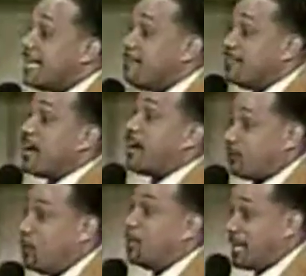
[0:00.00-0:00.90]
claiming
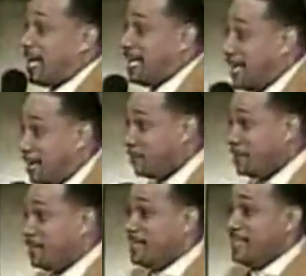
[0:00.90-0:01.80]
Joshua or Caleb.
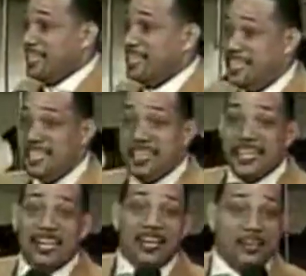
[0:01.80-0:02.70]

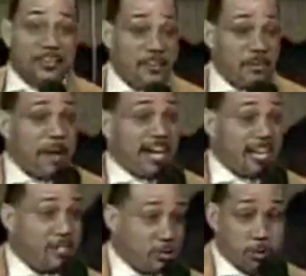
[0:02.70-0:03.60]
Because
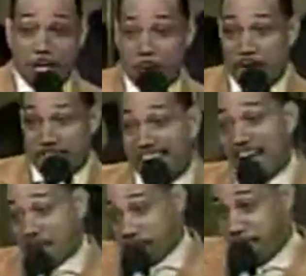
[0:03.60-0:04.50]
everybody under 21, they got